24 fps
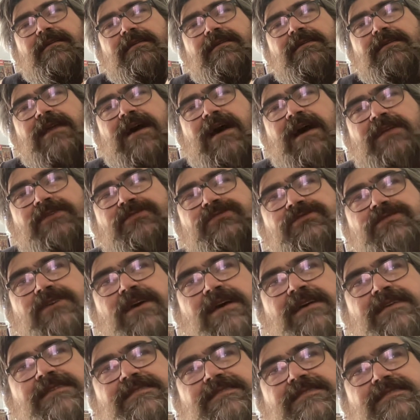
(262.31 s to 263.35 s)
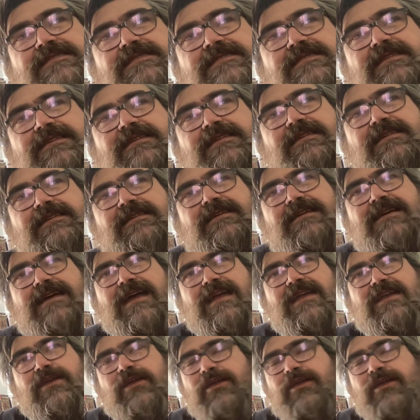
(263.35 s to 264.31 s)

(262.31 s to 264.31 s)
not just kind